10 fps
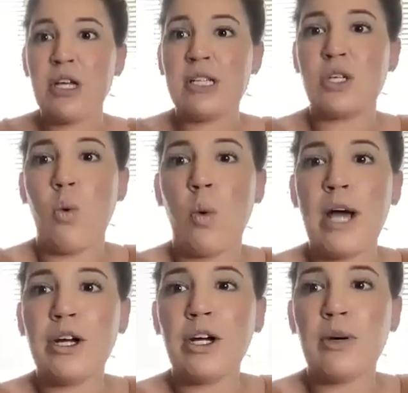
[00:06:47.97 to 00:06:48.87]
So
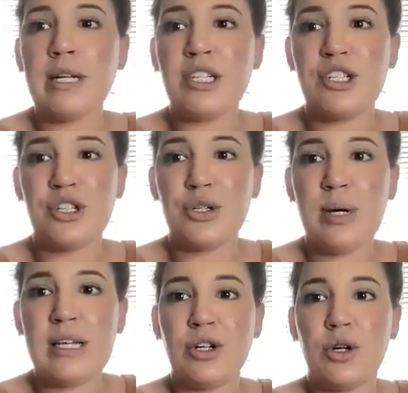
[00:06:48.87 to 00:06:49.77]
what you're going to do
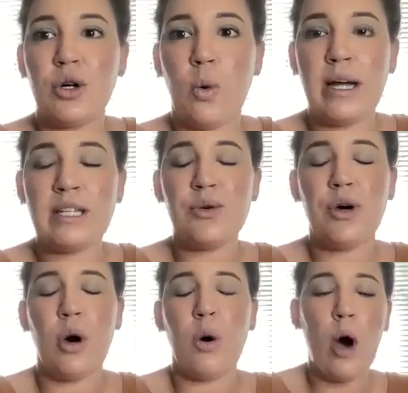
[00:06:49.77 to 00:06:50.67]
is you're going to
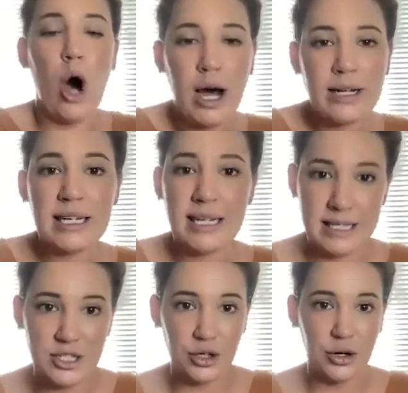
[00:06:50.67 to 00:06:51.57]
go onto
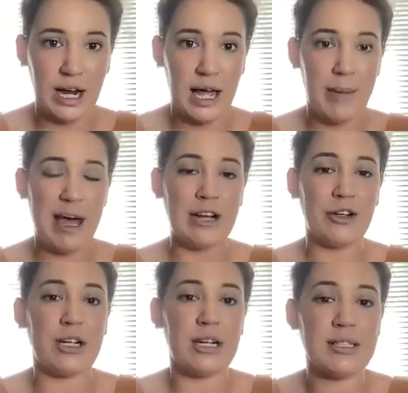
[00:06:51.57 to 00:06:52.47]
Instagram and
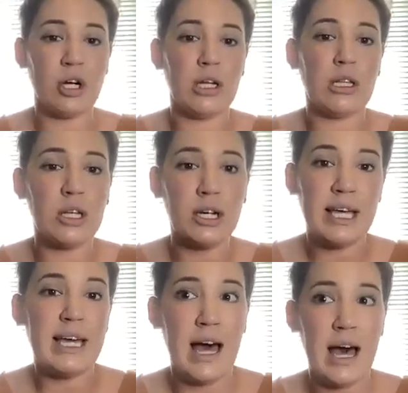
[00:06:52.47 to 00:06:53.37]
you're going to start
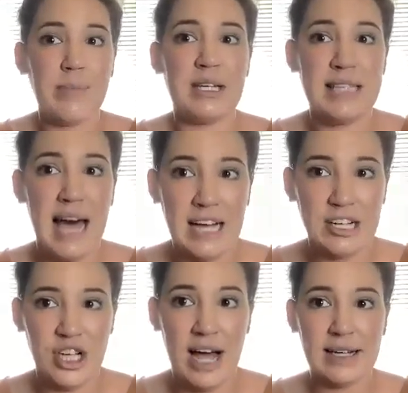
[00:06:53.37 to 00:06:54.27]
looking up these
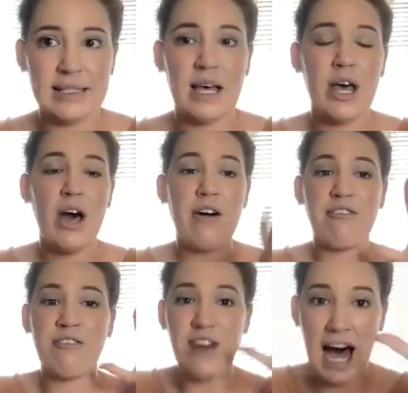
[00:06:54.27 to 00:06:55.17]
hashtags.
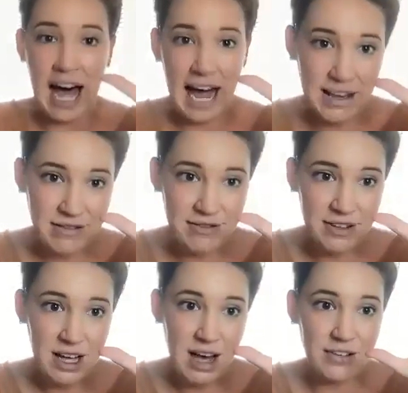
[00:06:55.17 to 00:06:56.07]
5
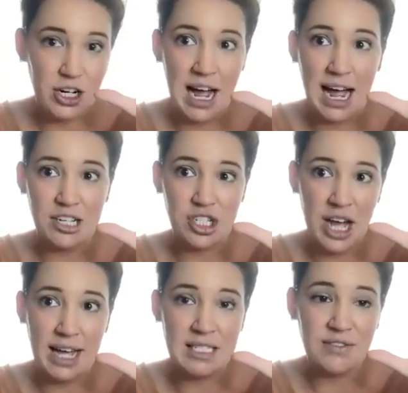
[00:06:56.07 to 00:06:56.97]
of your
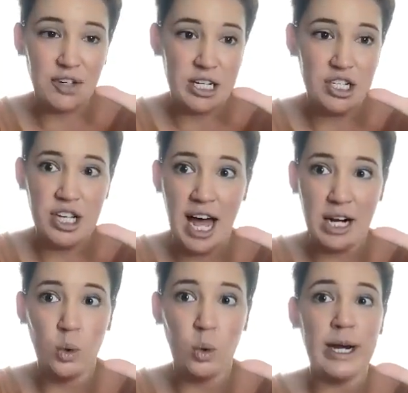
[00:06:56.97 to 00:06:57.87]
hashtags for each
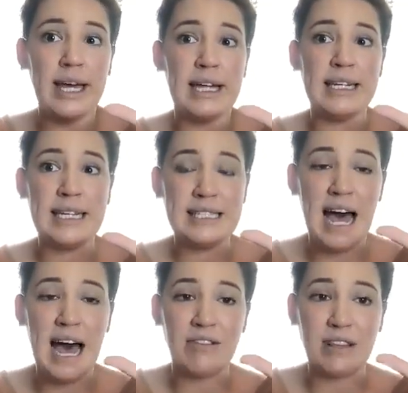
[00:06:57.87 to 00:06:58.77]
category need to
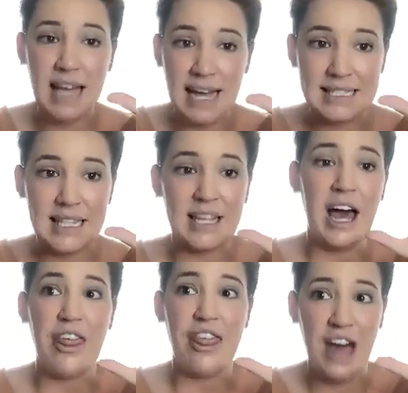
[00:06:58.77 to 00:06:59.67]
have less than
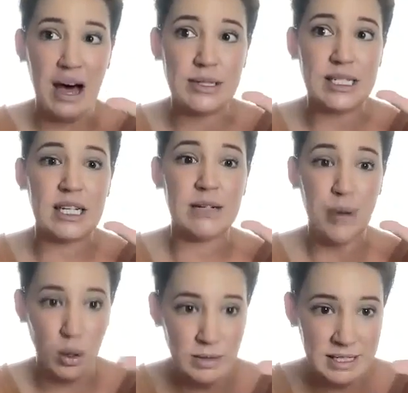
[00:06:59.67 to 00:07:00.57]
1,000
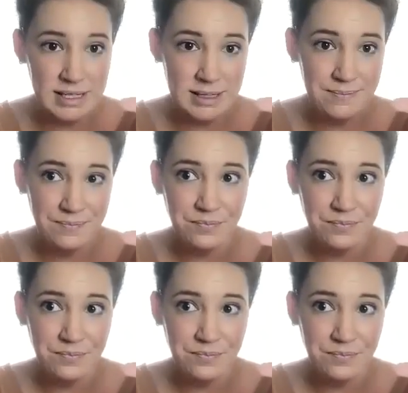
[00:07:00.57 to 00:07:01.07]
posts.